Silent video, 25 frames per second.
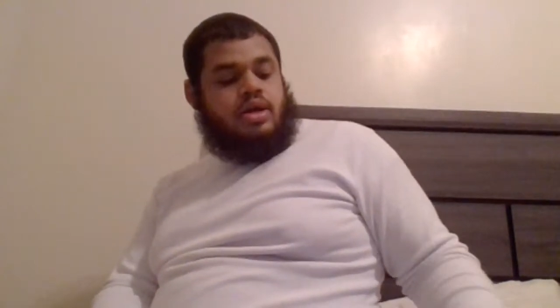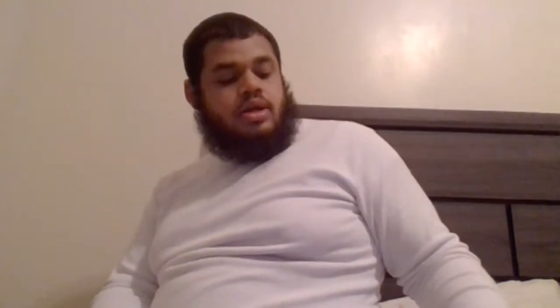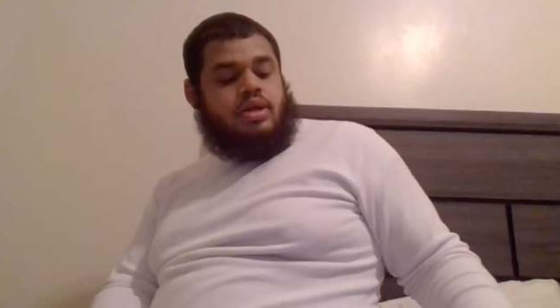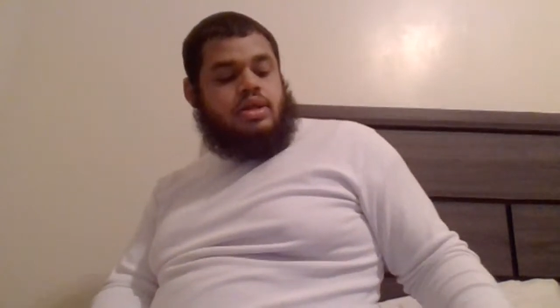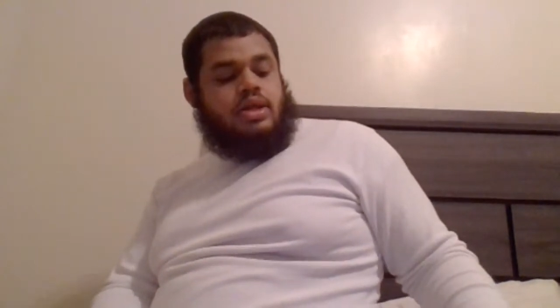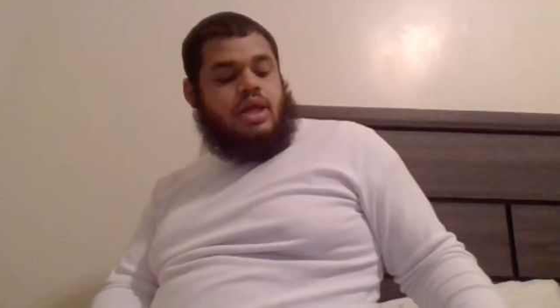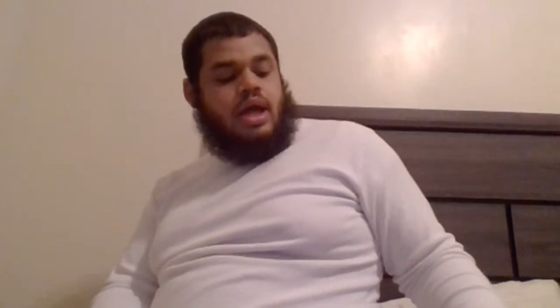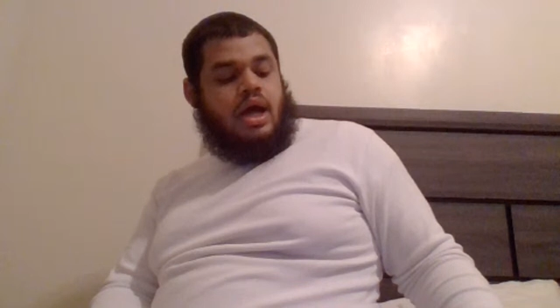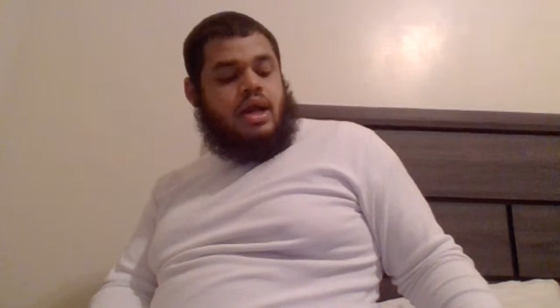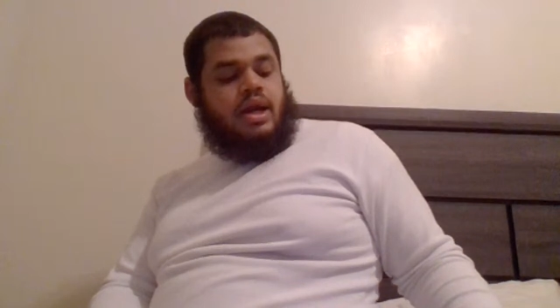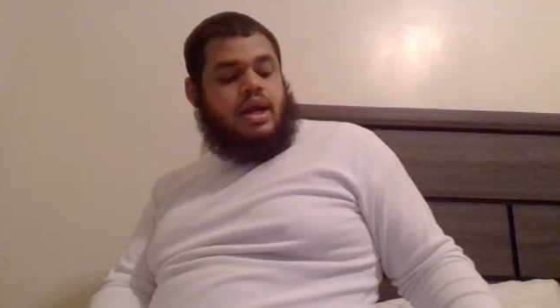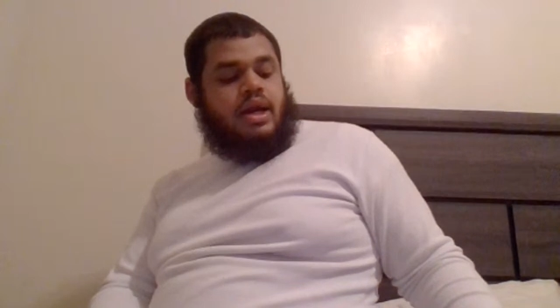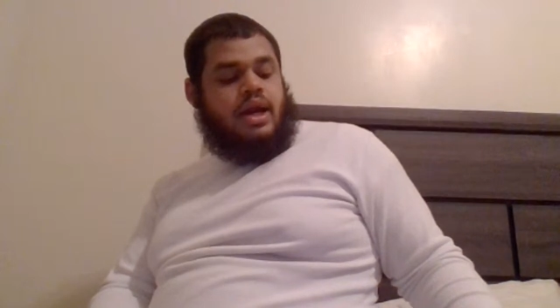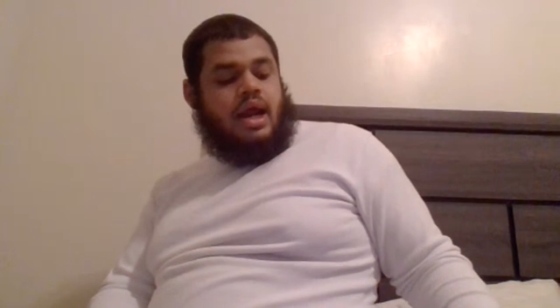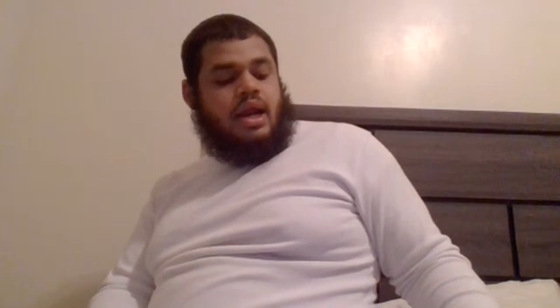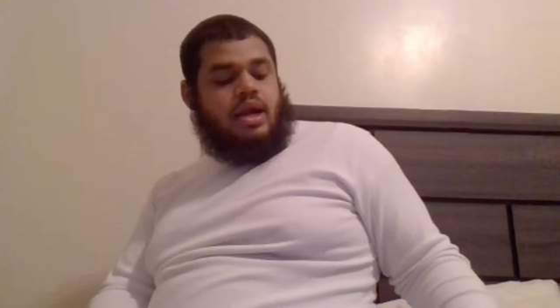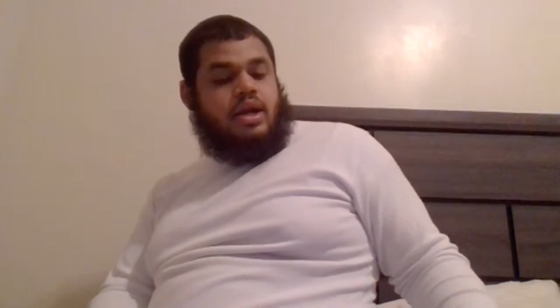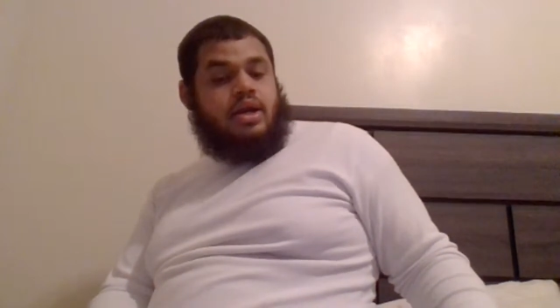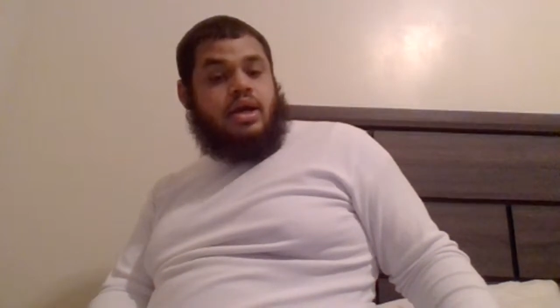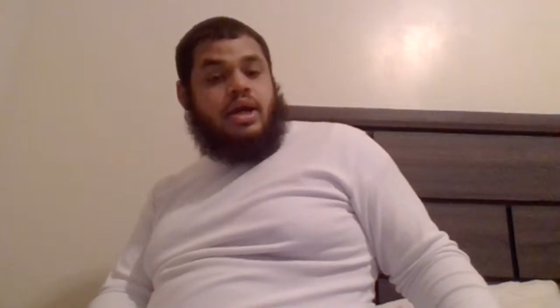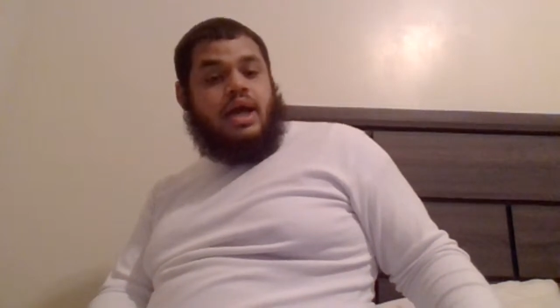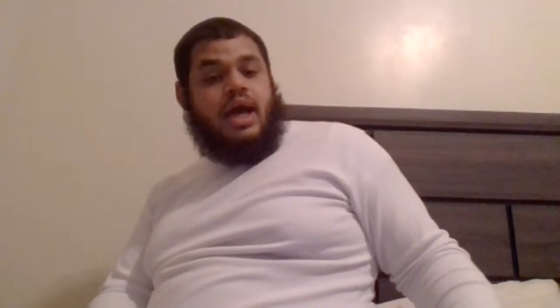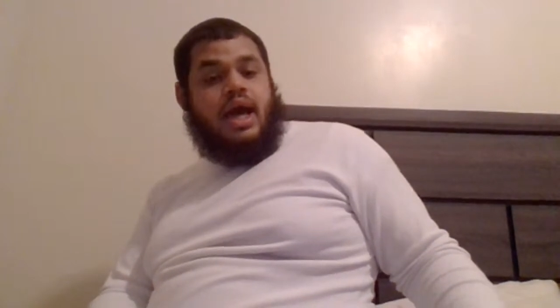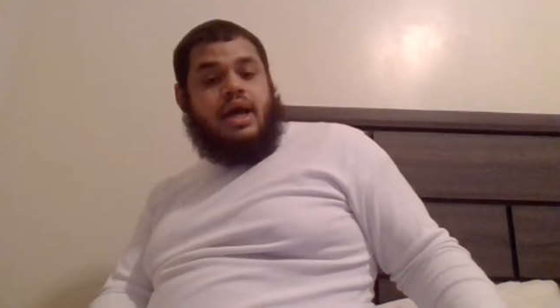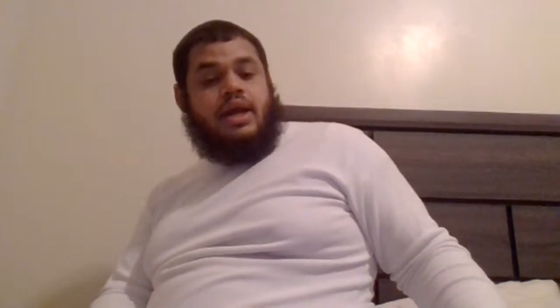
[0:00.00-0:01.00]
Now that I
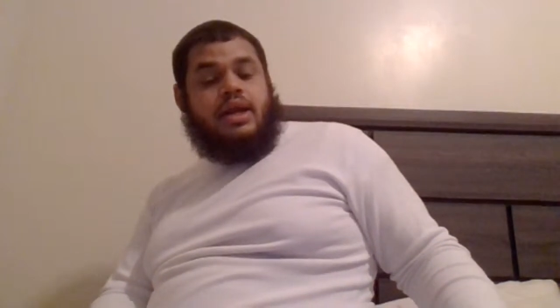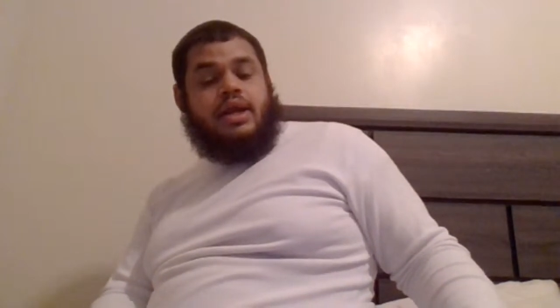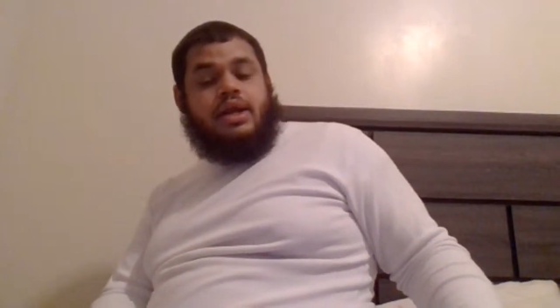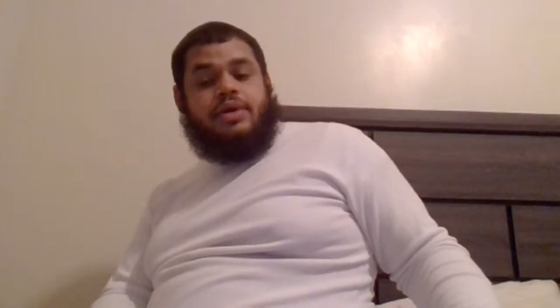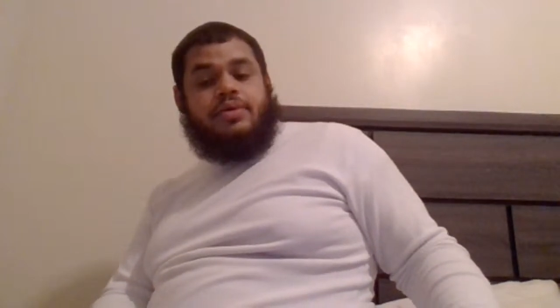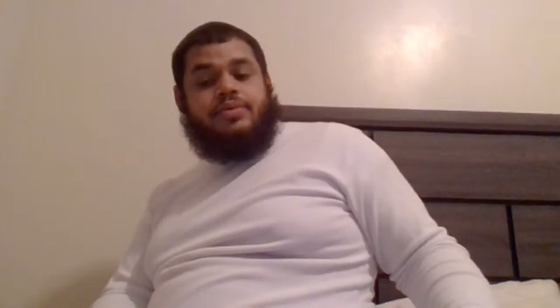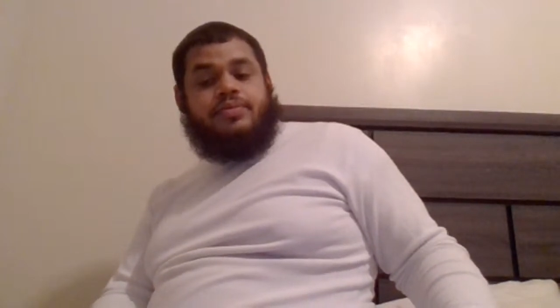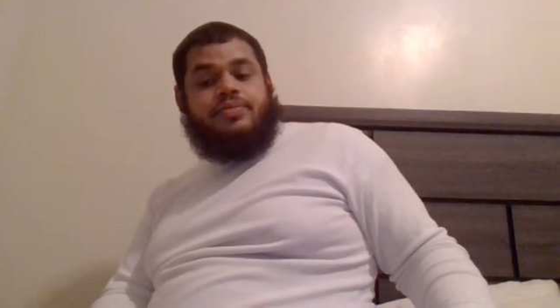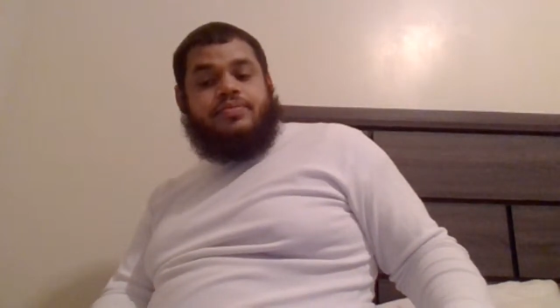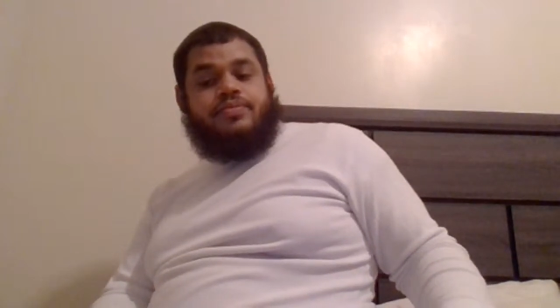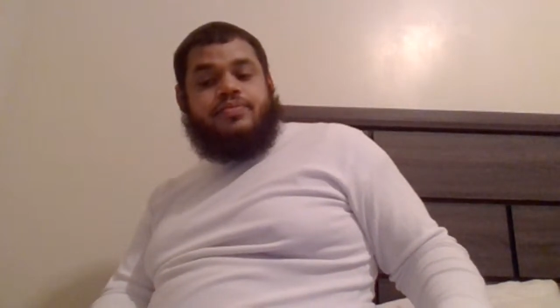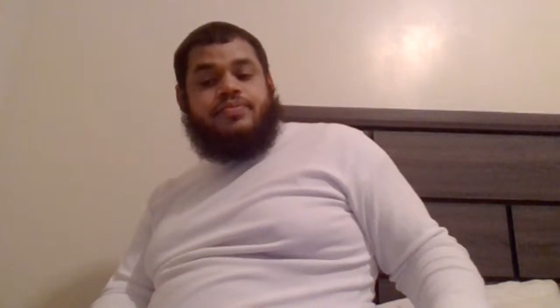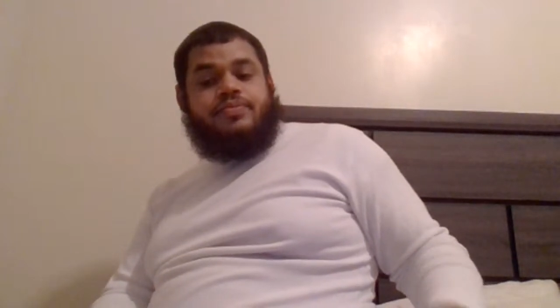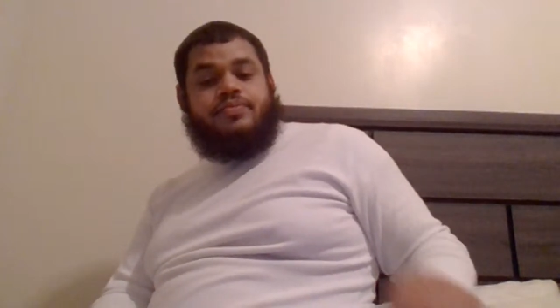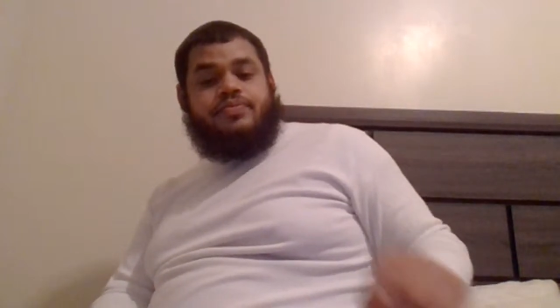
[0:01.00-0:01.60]
look at it,